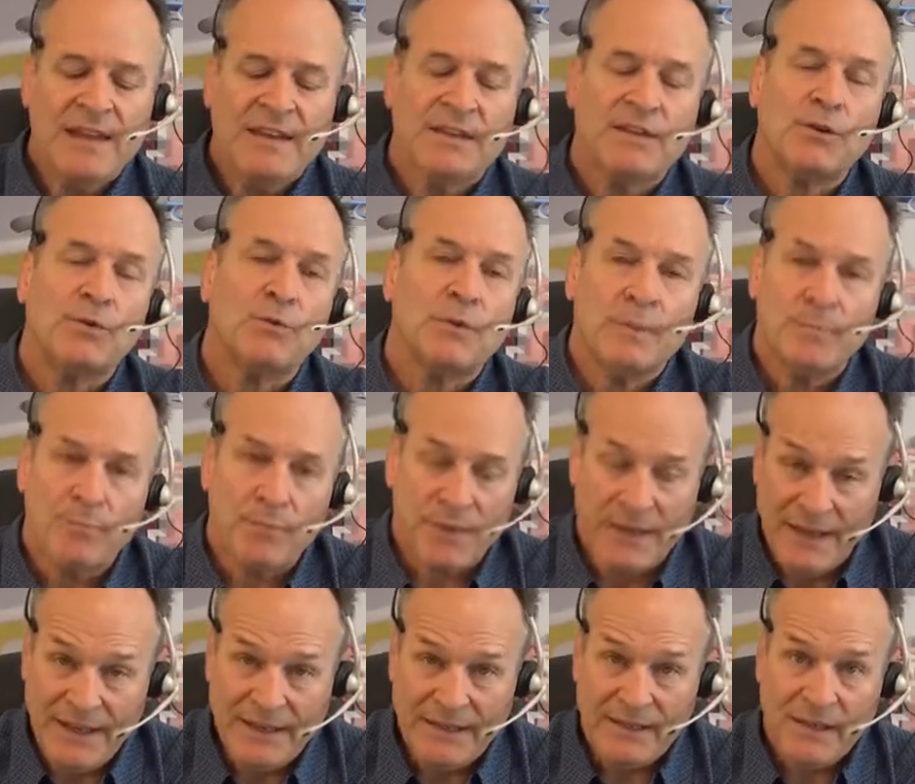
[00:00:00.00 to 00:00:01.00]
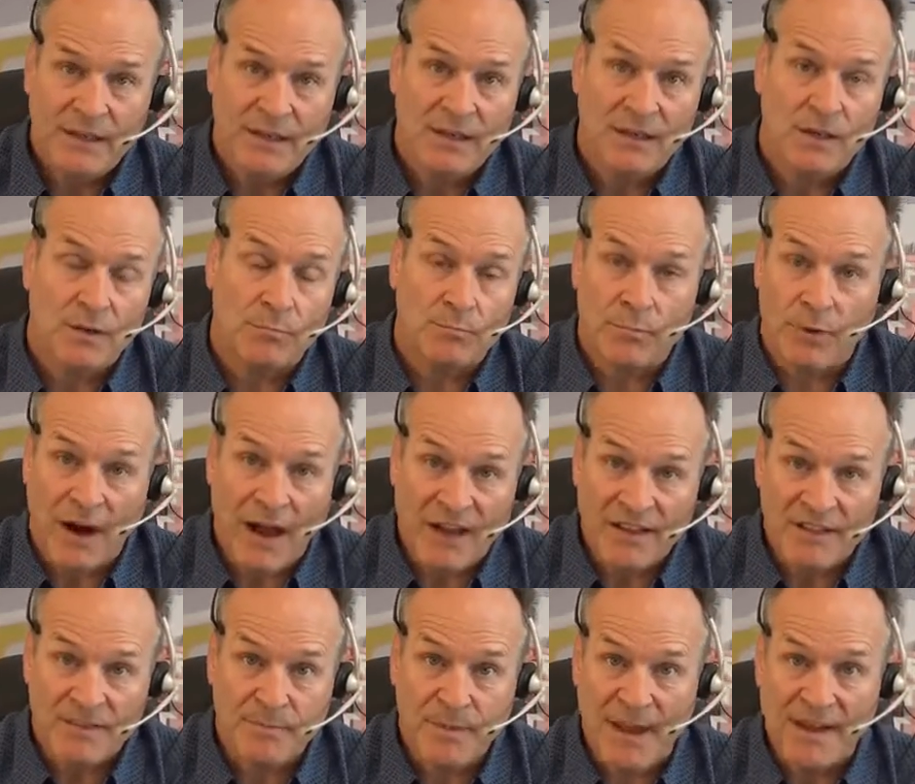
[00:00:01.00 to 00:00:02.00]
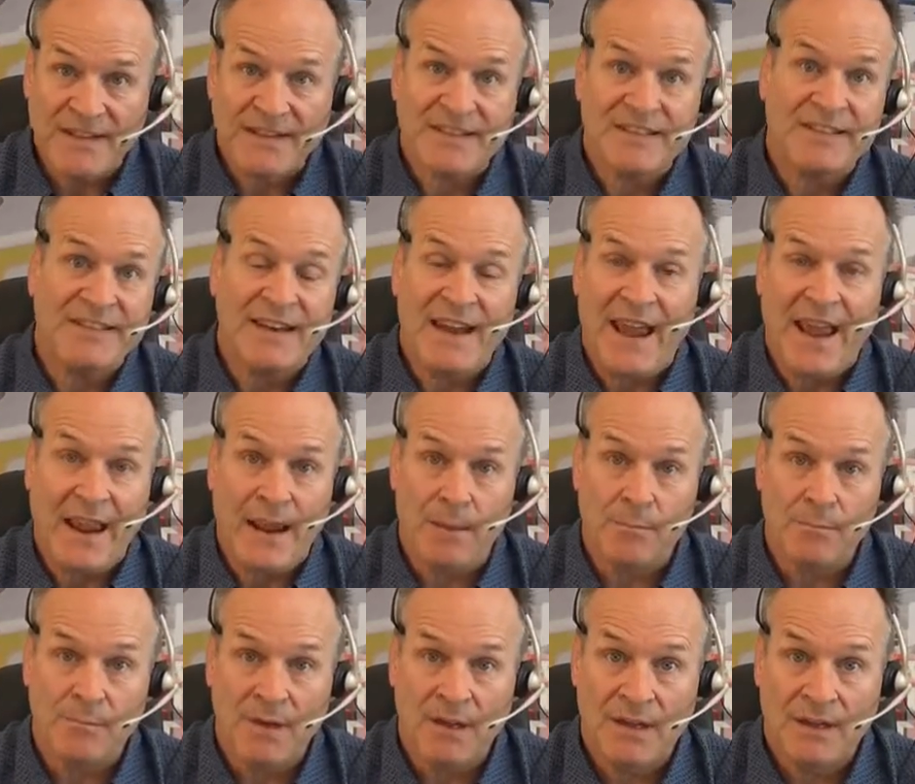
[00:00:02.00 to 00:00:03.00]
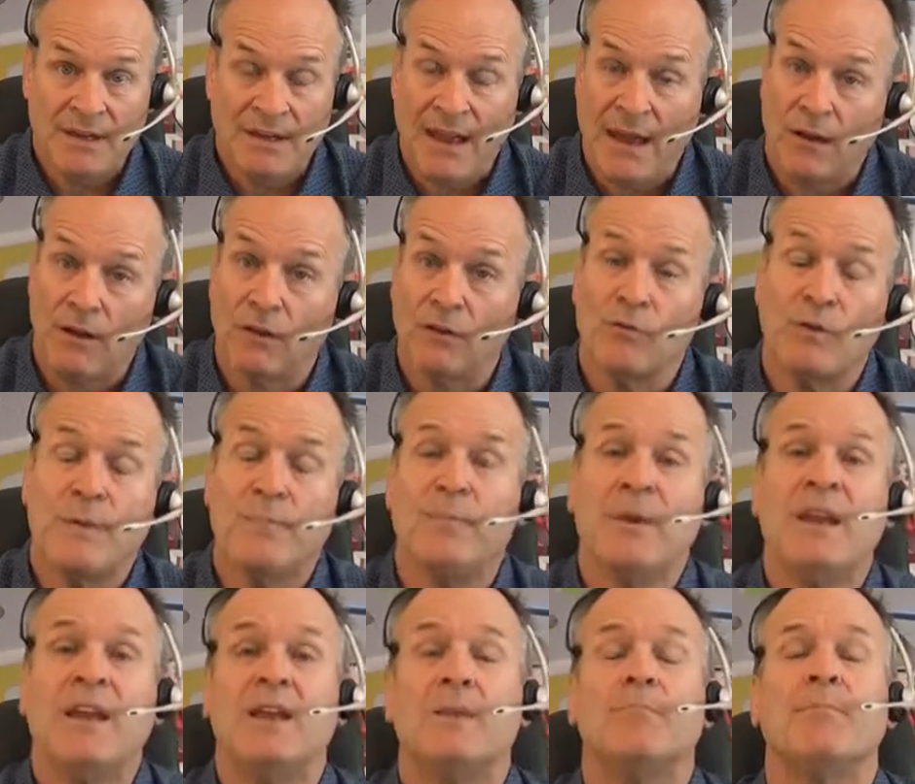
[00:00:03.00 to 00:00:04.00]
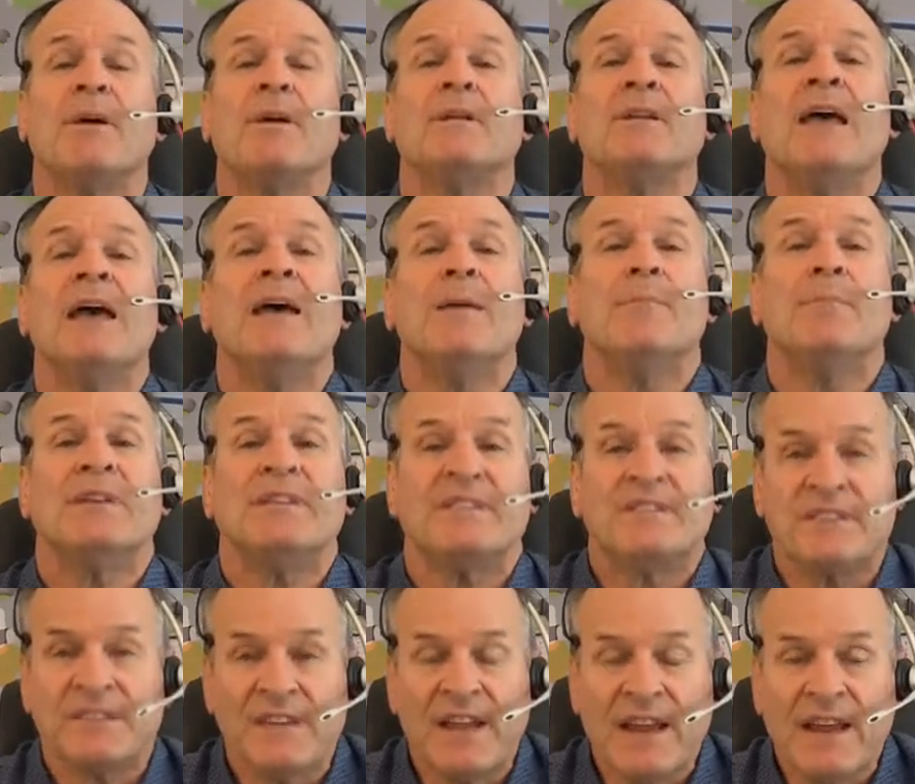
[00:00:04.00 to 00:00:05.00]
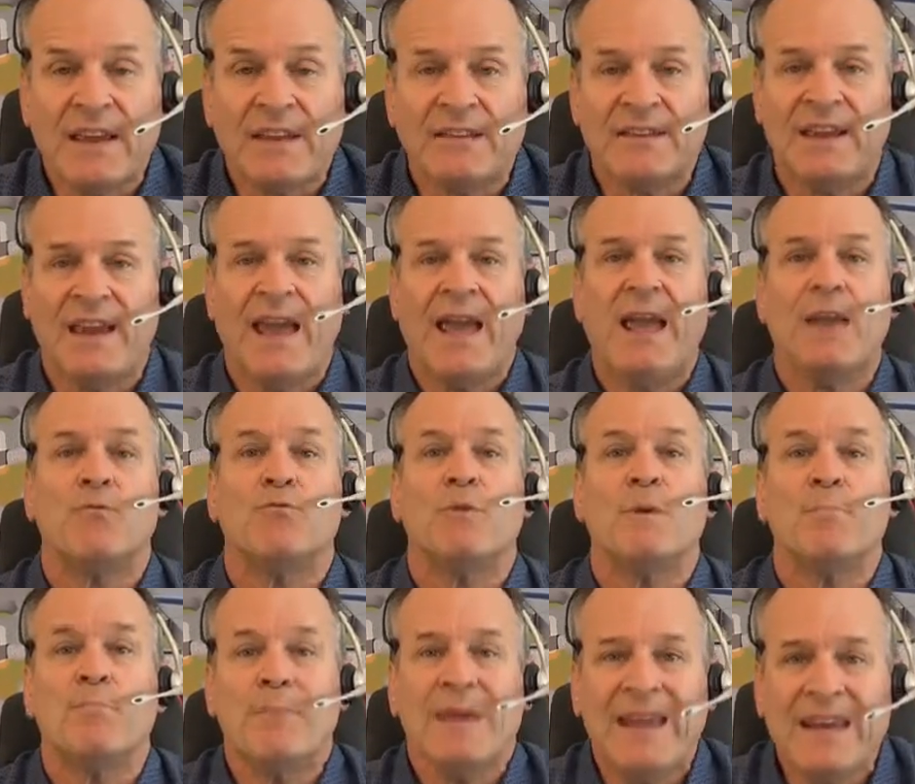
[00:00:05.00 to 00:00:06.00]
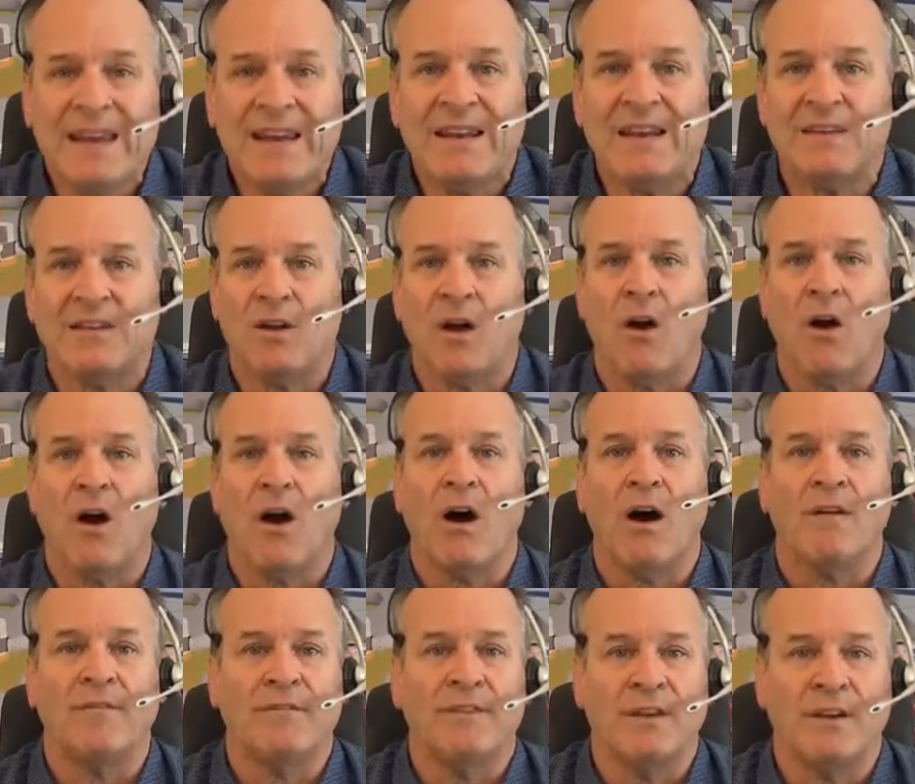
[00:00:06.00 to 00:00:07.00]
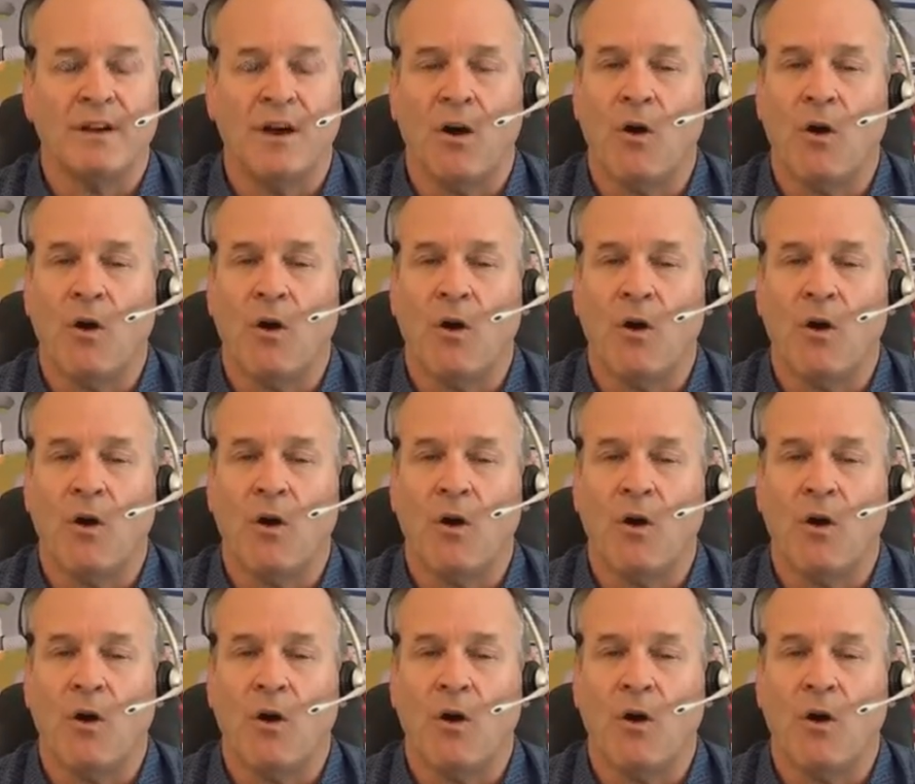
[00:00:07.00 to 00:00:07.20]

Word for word: to repeat your prospect's name not only repeat it, but, but say it and repeat it often.